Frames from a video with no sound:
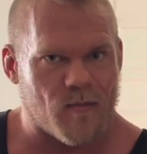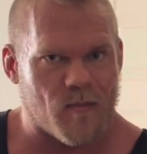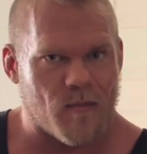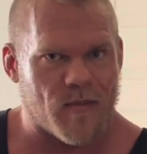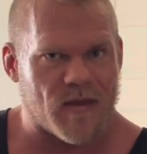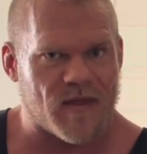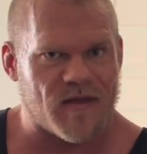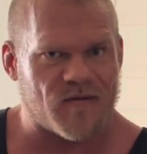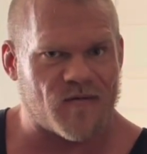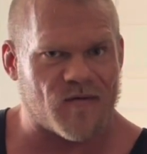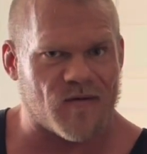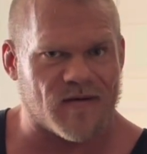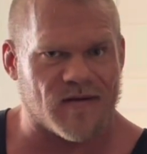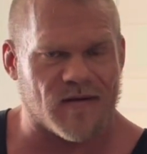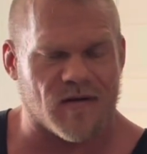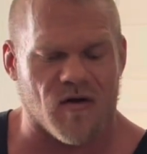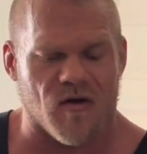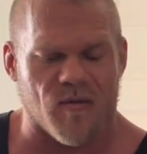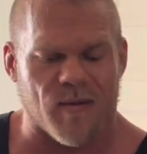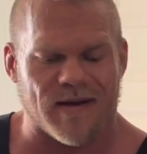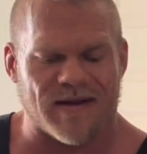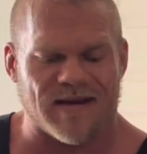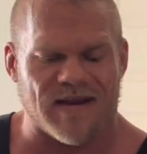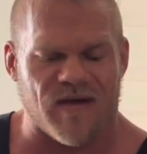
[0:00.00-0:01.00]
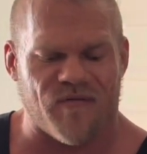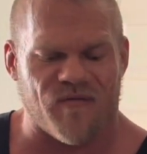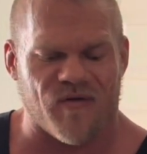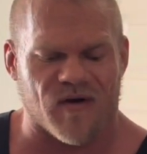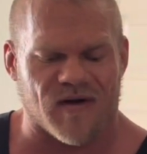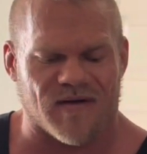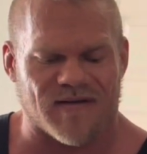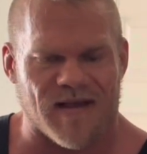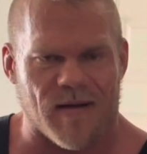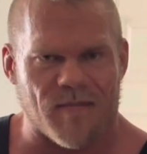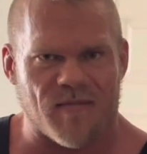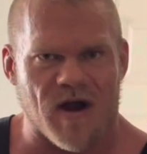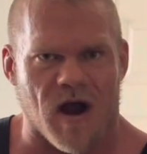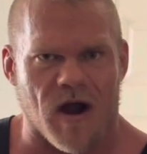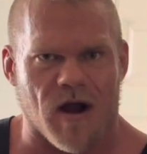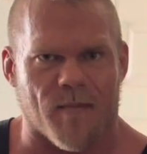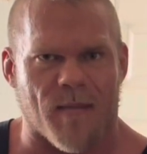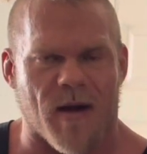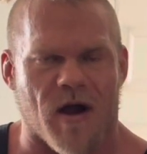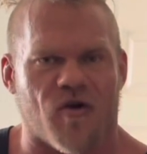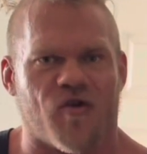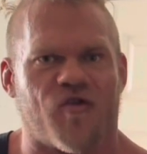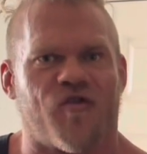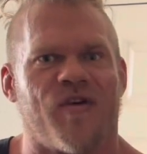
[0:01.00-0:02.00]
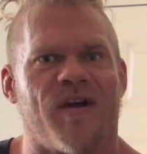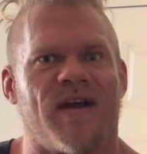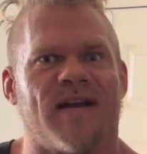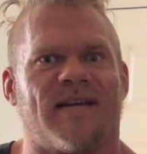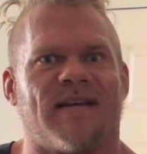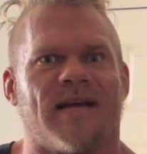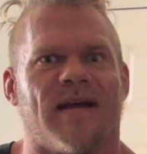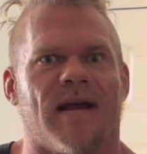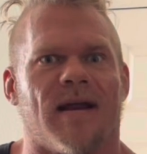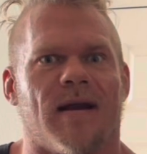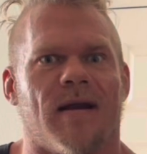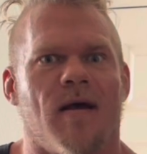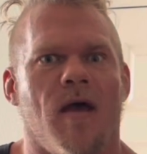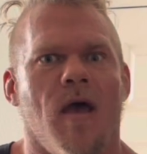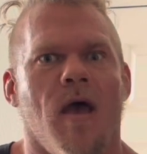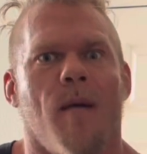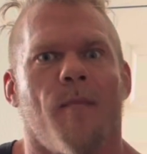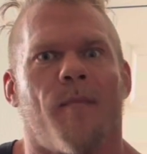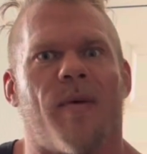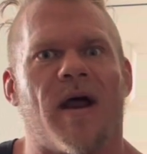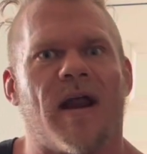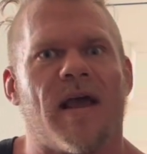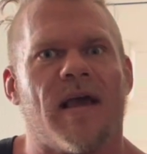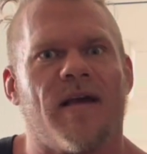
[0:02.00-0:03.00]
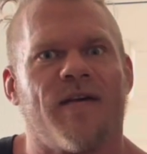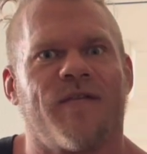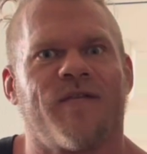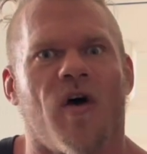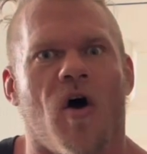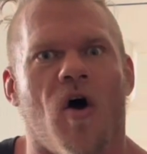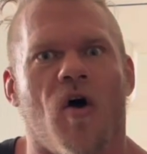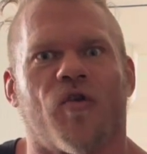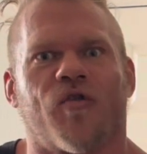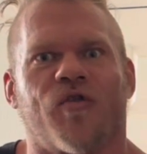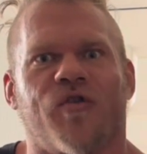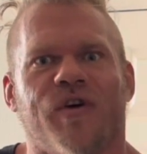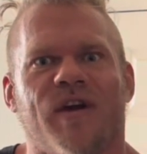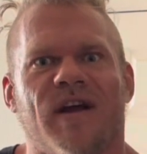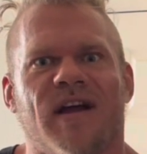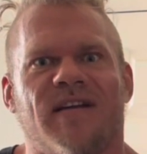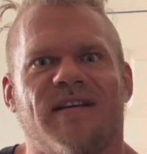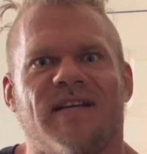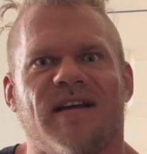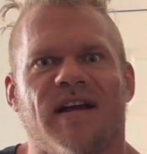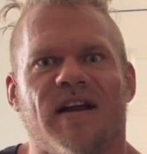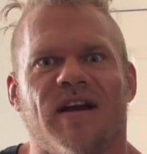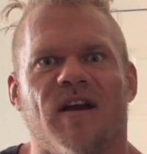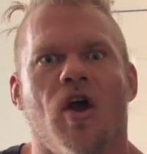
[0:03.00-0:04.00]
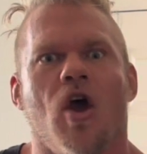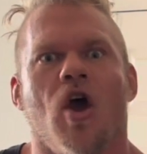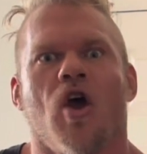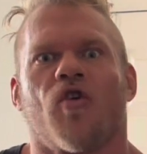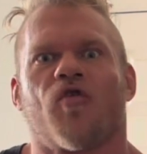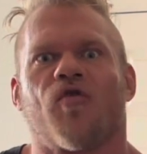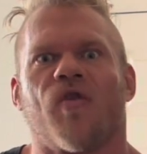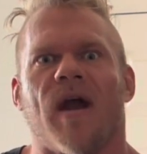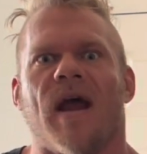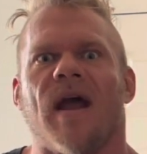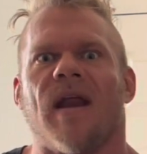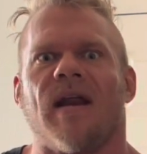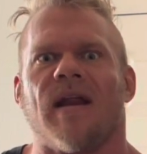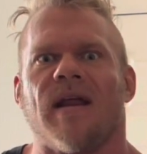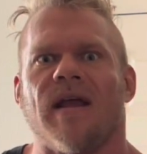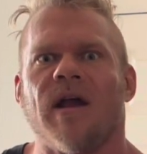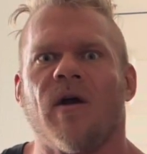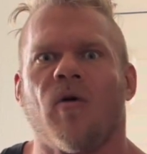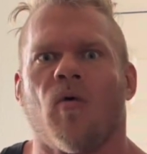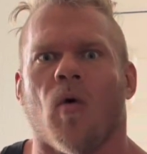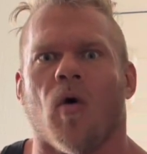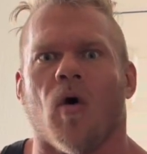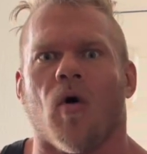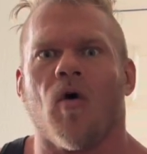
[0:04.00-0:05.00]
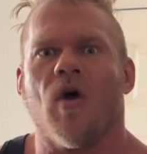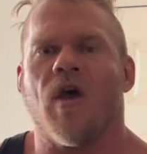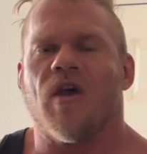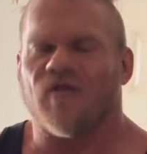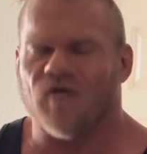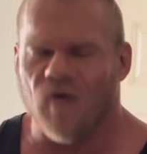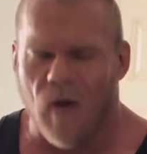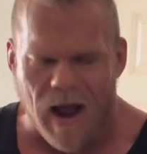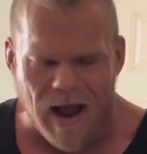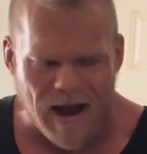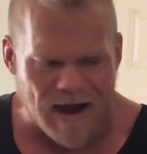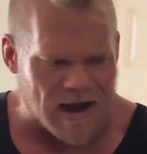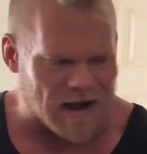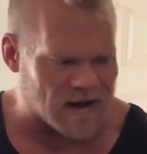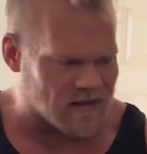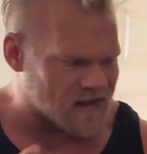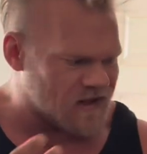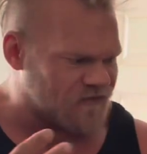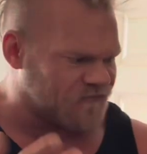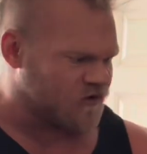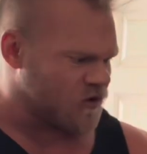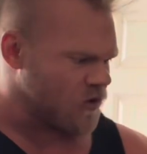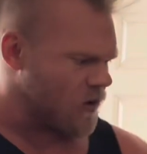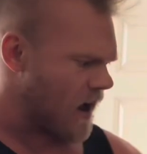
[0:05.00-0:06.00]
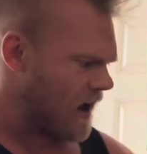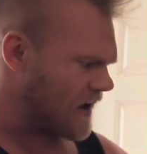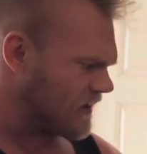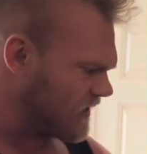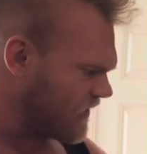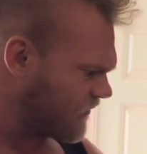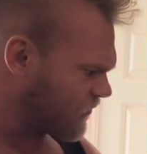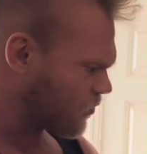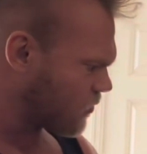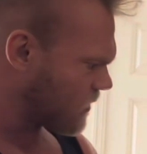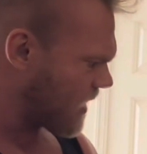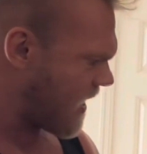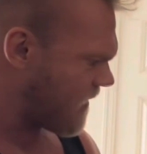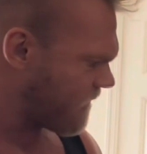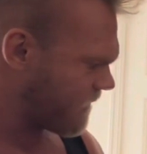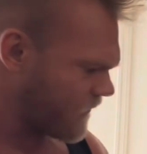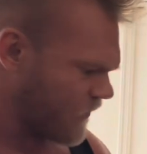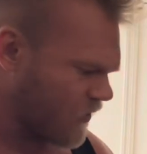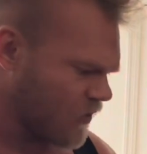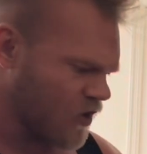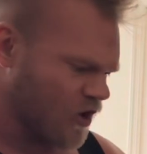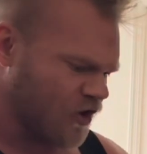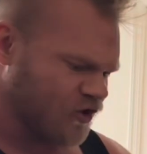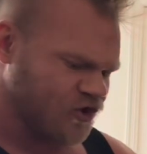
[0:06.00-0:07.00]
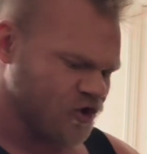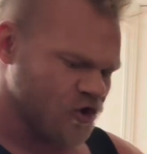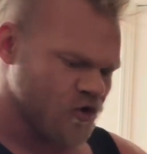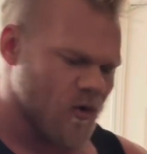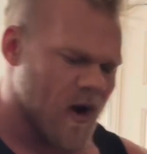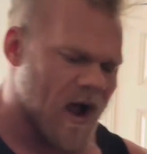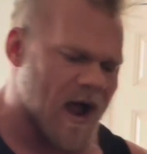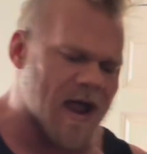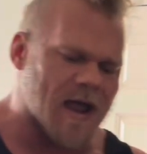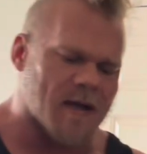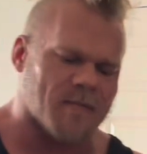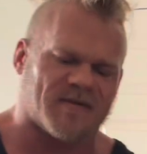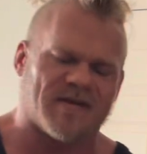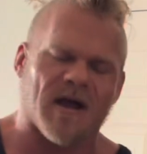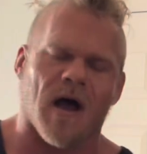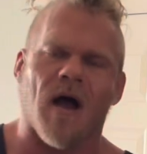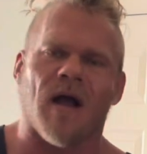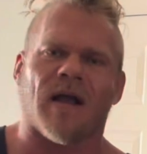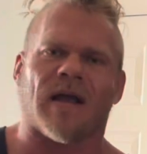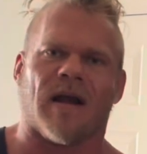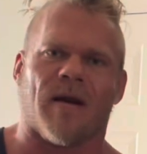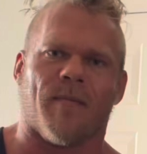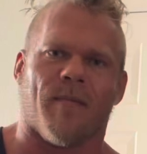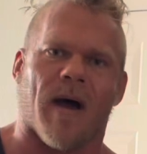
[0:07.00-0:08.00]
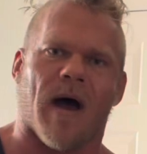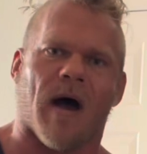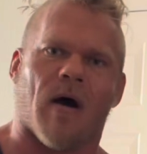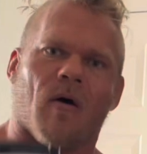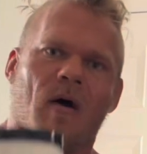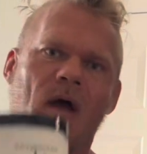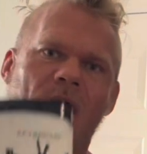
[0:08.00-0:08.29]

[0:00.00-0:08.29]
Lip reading: But this one's a little bit different because I'm talking about creatine. But is all creatine created equal? So I gotta lift, you gotta lift. Without further ado, I am talking about